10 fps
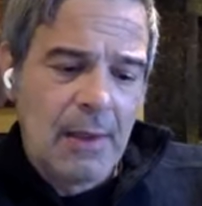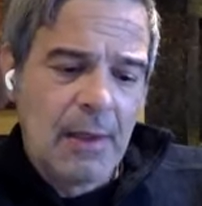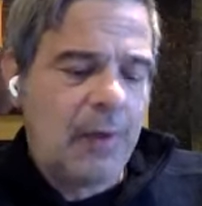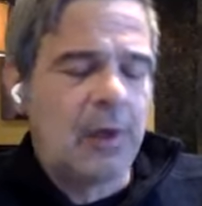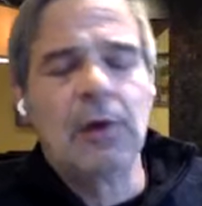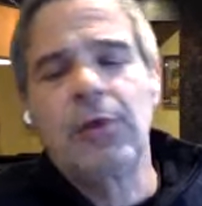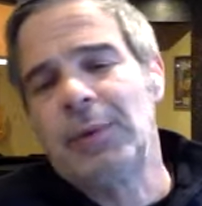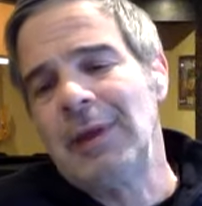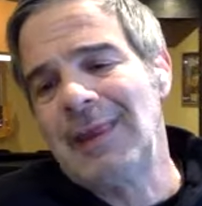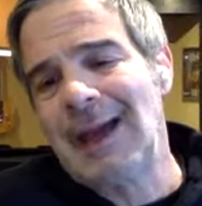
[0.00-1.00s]
in the year
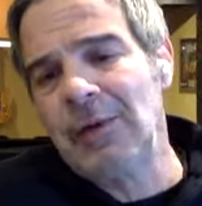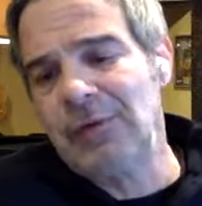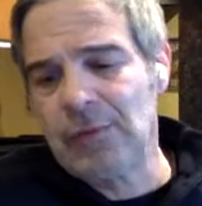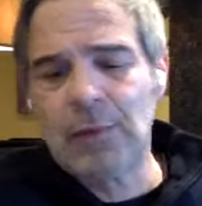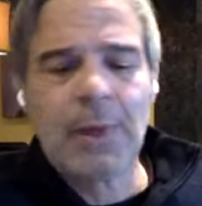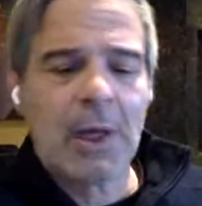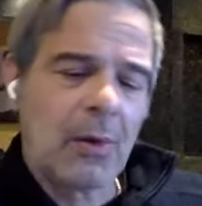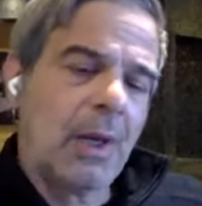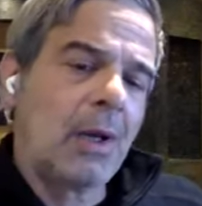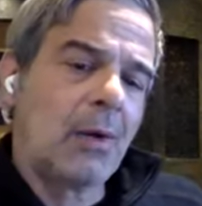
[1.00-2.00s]
3000 when my
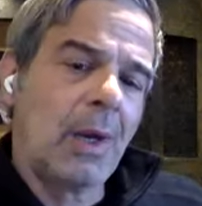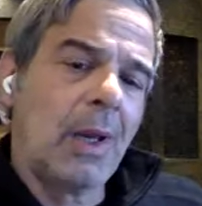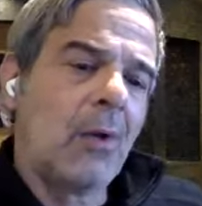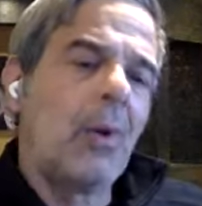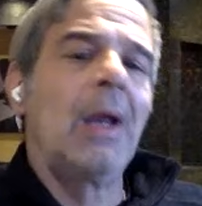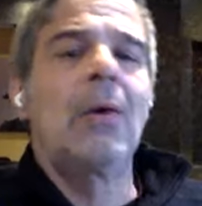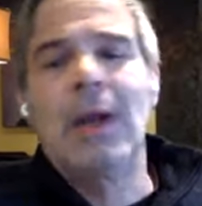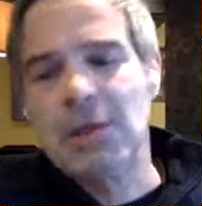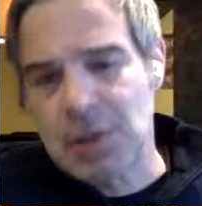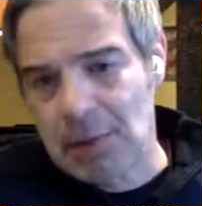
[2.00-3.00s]
great great great
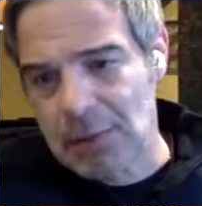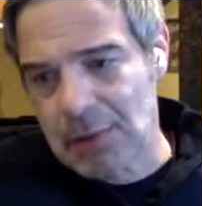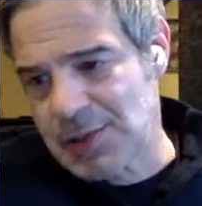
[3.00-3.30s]
grandchildren